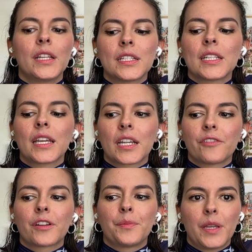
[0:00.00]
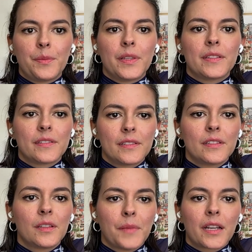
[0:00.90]
we need to take care of our babies.
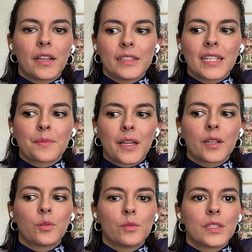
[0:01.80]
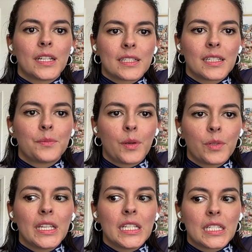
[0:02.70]
No matter it doesn't matter who does it, but
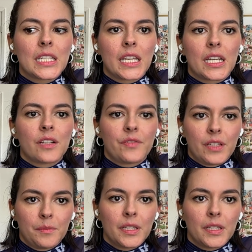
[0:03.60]
we need to take care of them.